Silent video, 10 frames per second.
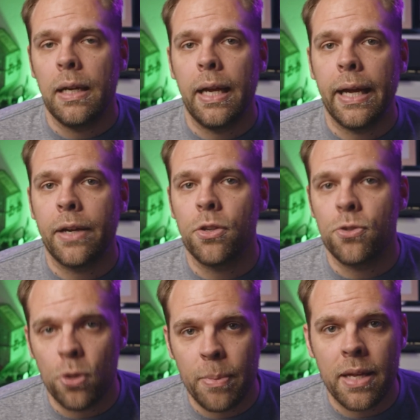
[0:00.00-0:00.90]
and
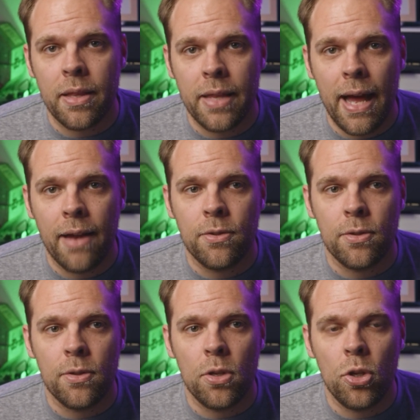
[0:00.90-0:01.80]
assuming
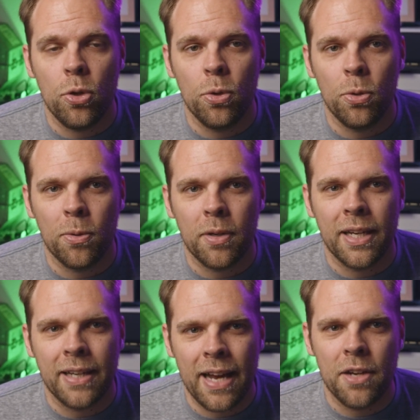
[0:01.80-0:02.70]
that you
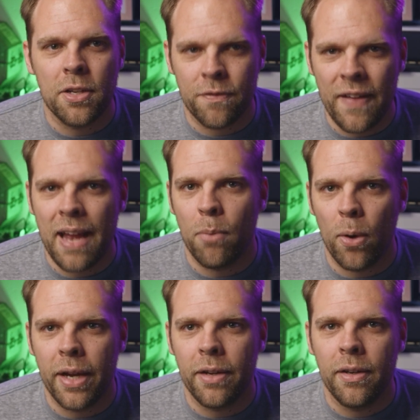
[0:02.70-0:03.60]
can kind of just
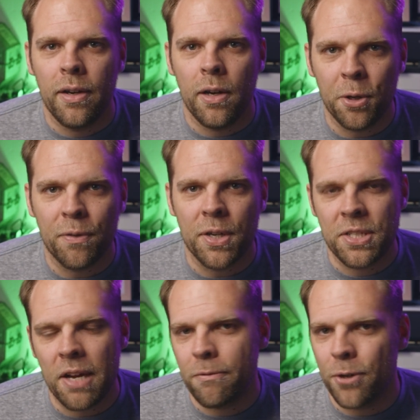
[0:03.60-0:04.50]
fanboy over
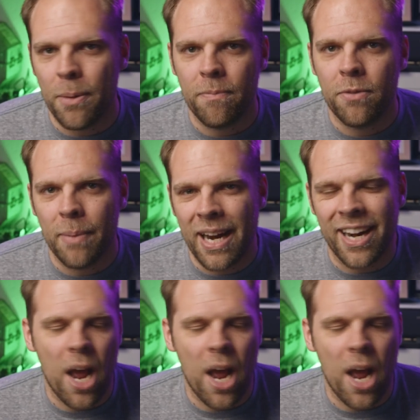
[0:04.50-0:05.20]
stuff for, a, for about an